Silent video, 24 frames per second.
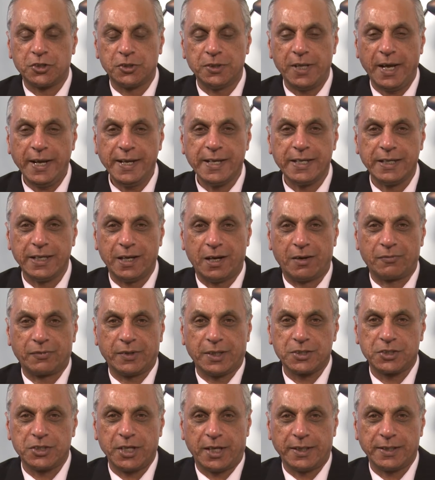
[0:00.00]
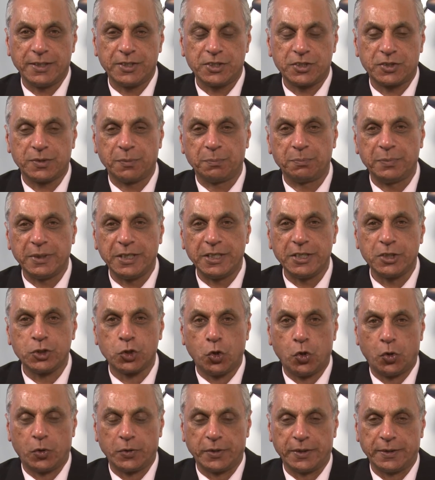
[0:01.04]
Today I've got Janice B.
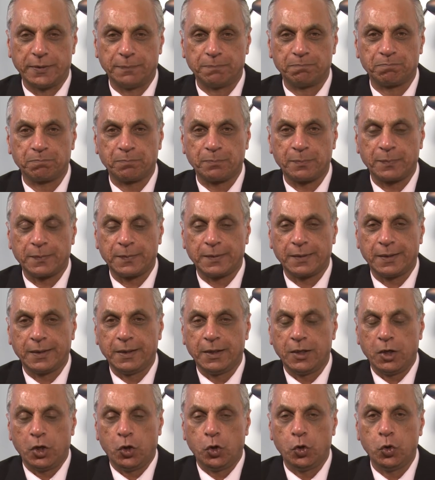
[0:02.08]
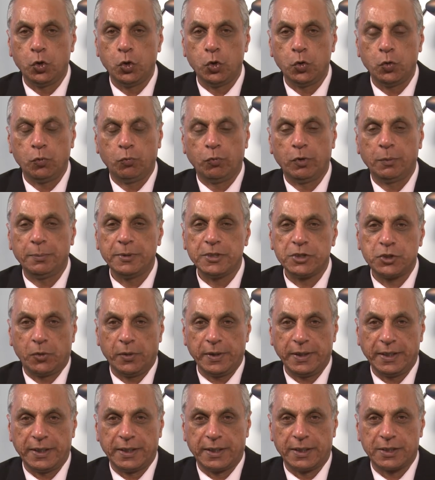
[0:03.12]
Gordon, who will be
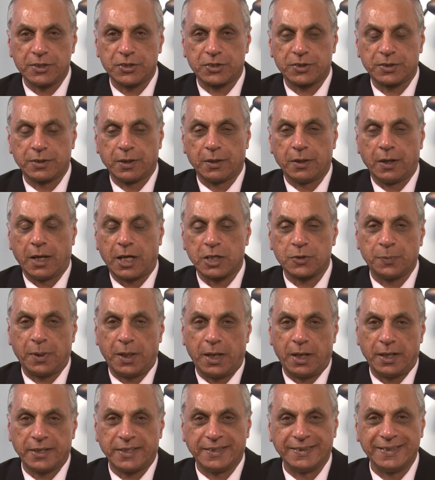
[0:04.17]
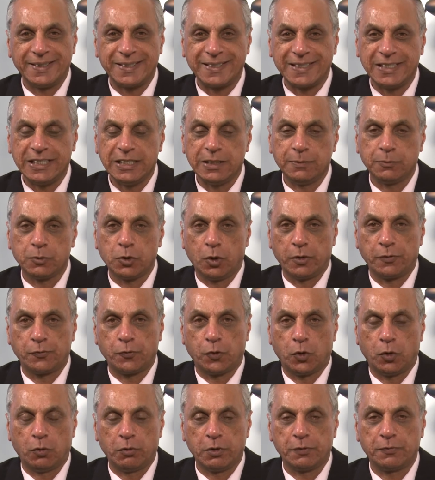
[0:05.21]
joining us as part of the team going
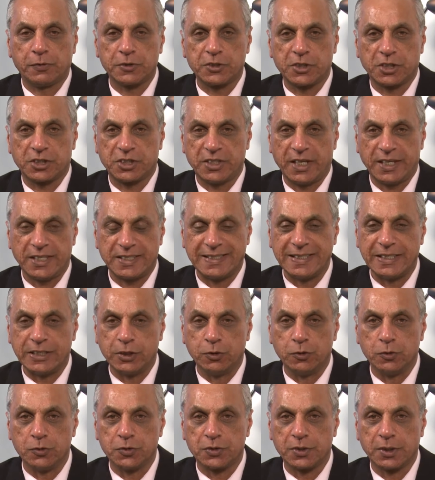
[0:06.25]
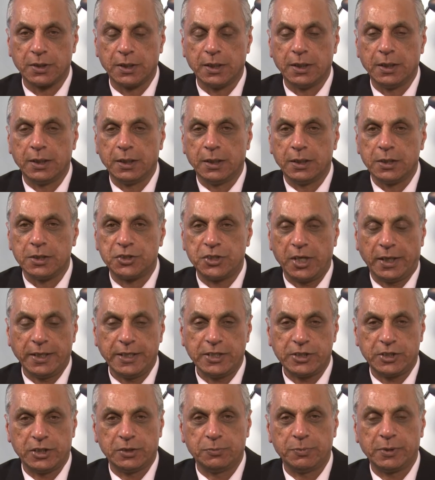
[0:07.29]
forward for Success News.
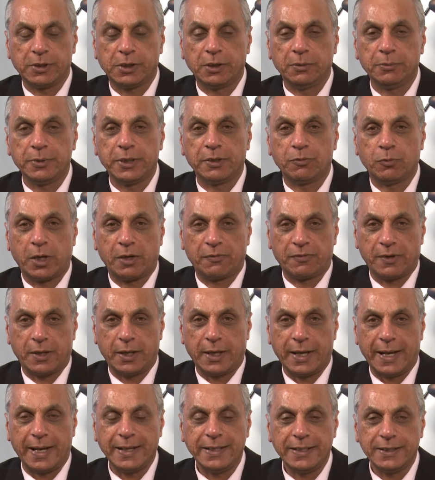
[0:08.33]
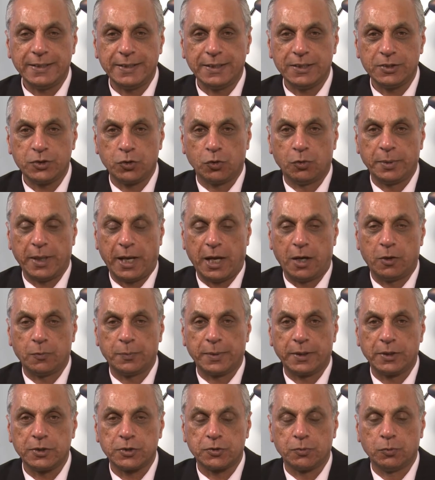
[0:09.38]
Janice is becoming one of our editors who will be
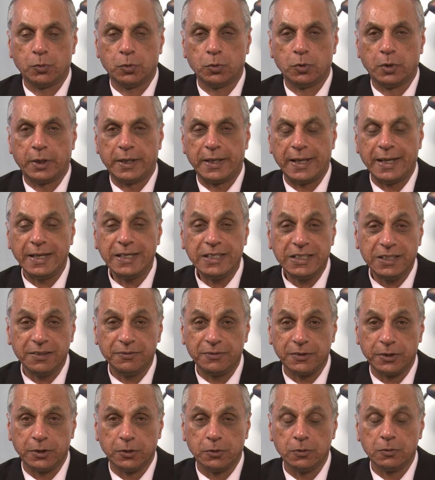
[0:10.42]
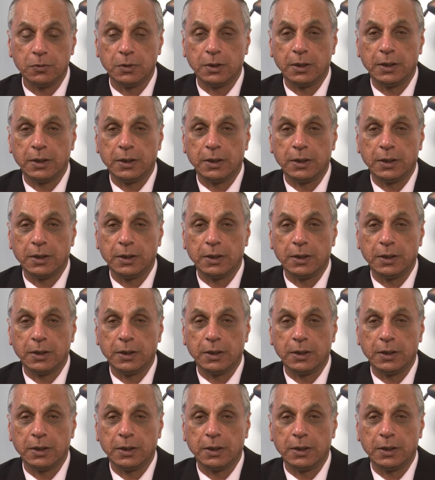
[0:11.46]
helping to interview